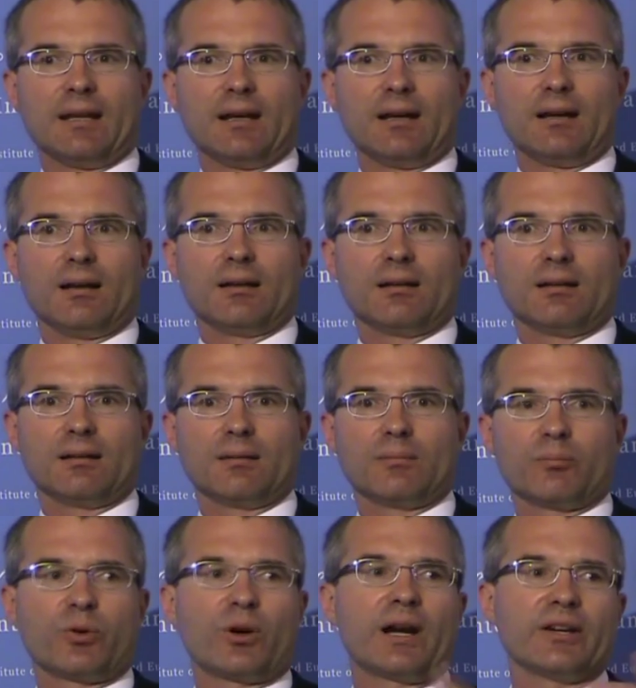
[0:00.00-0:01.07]
uh,
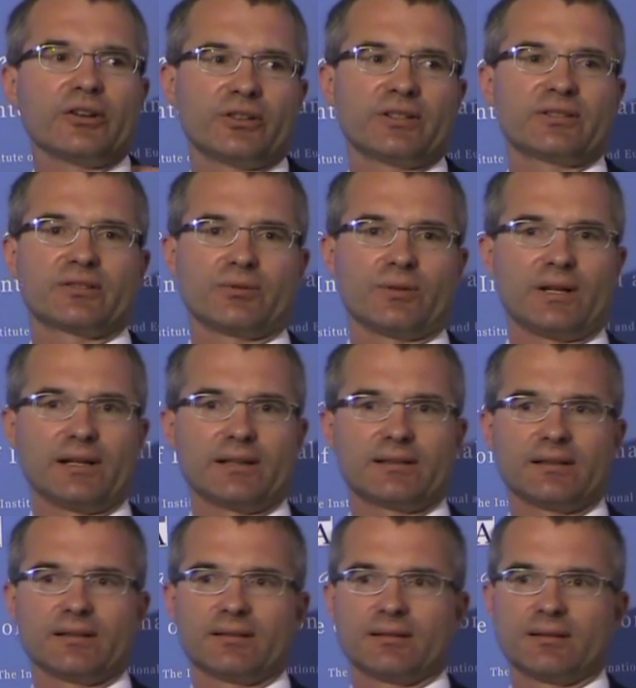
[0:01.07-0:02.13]
prior to this
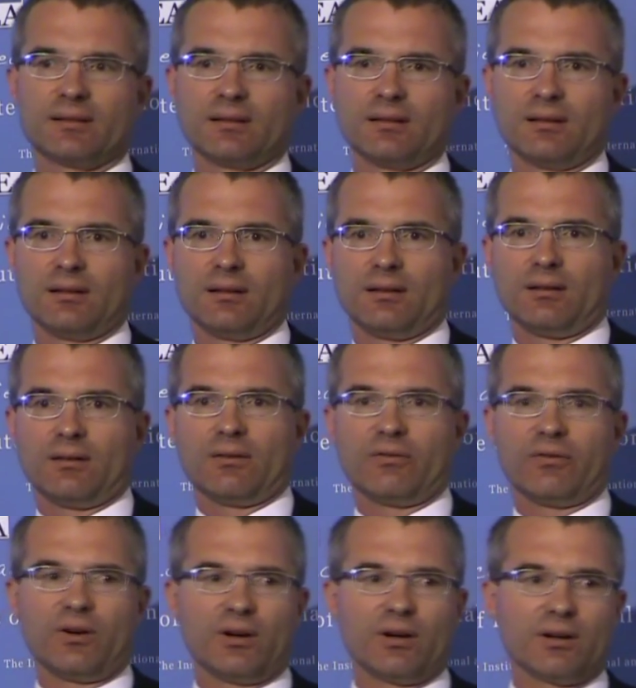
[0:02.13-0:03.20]
crisis,
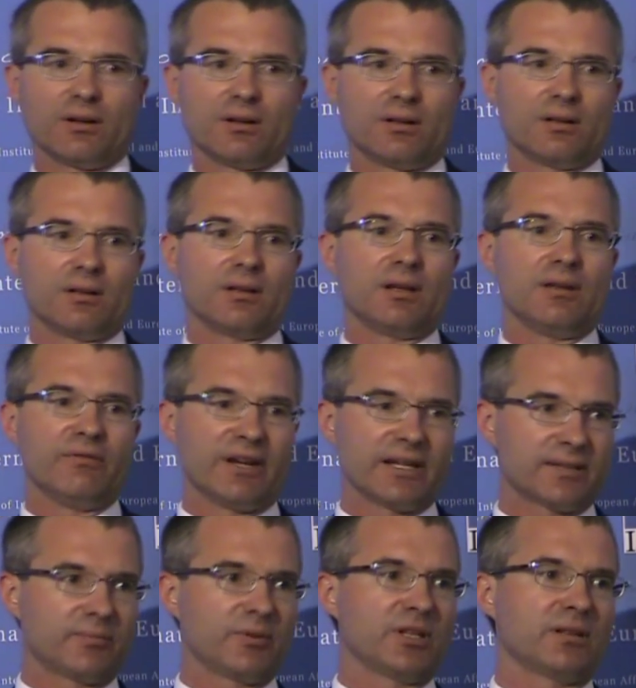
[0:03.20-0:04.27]
for
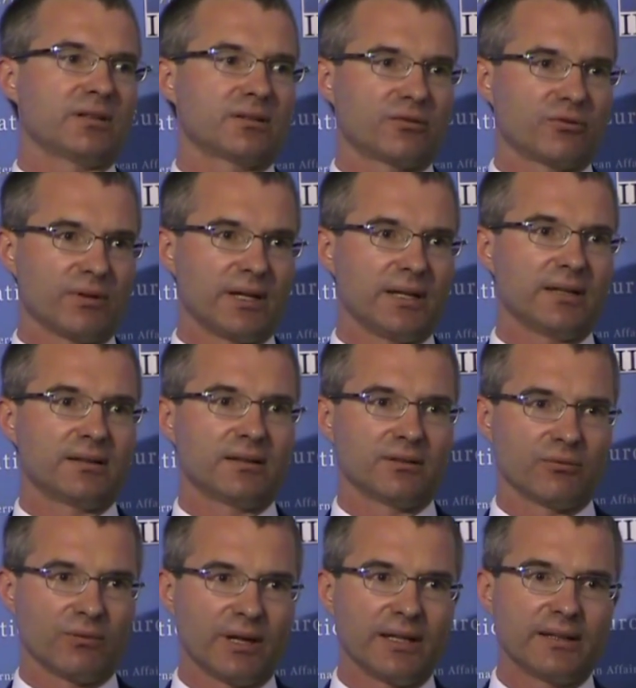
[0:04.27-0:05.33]
investment grade
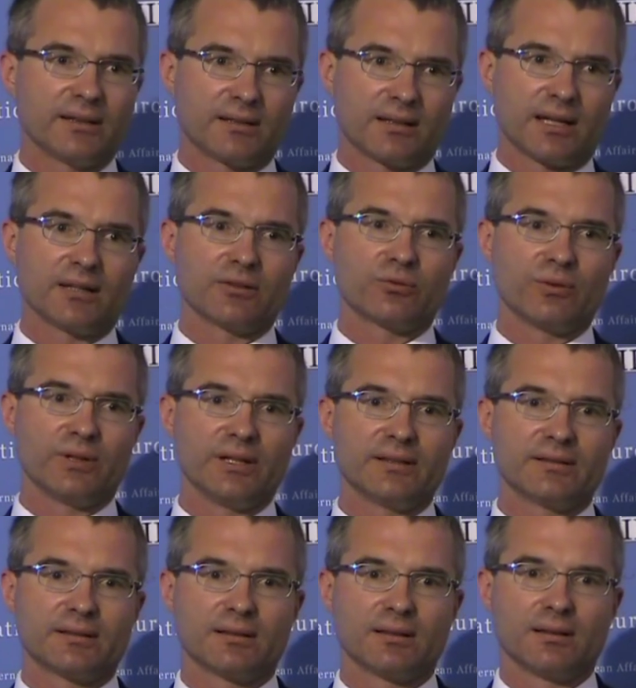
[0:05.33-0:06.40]
rated
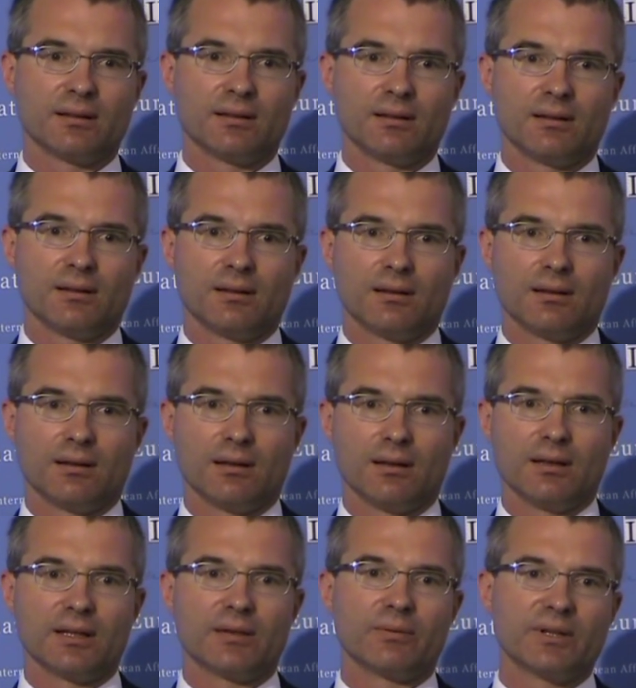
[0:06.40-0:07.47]
countries,
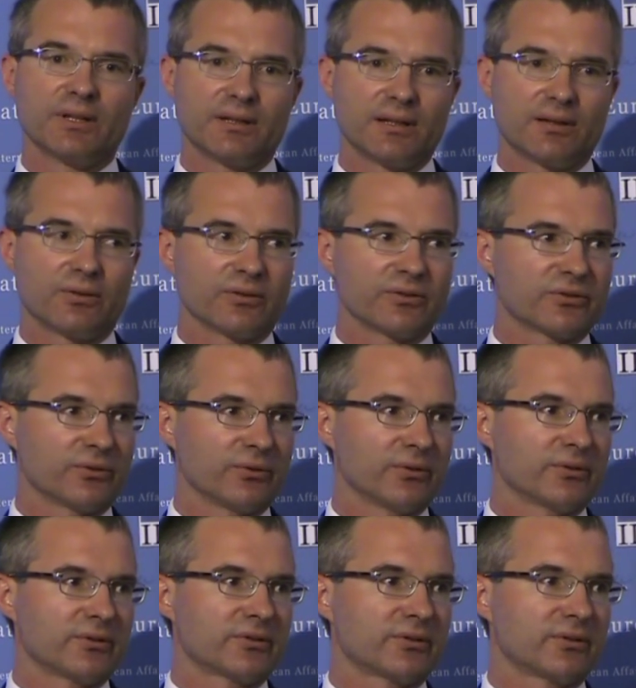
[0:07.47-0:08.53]
liquidity
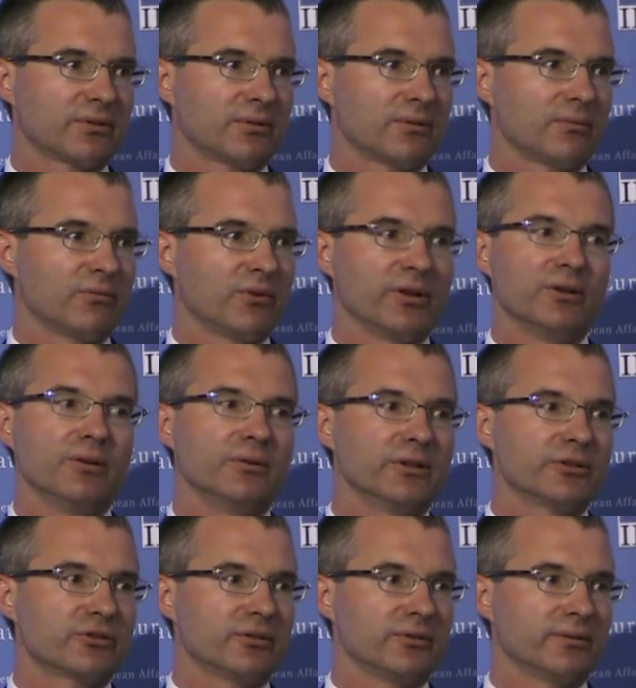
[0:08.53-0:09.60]
concerns were no
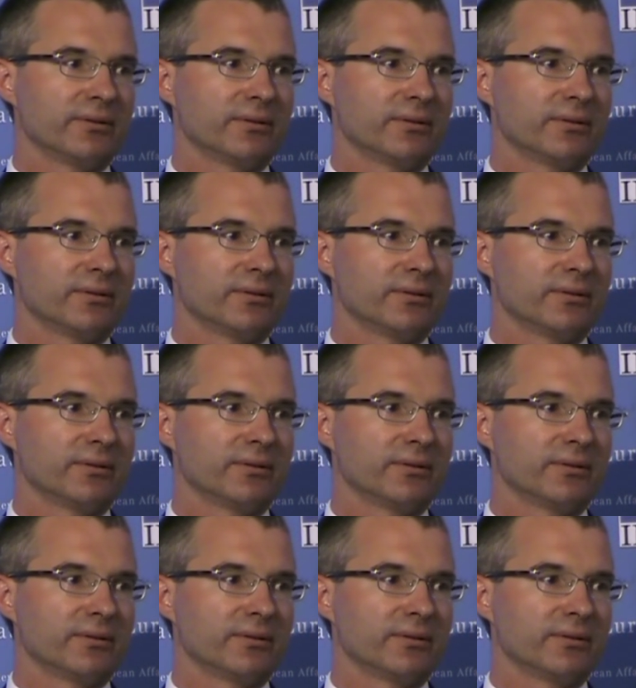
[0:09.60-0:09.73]
issue.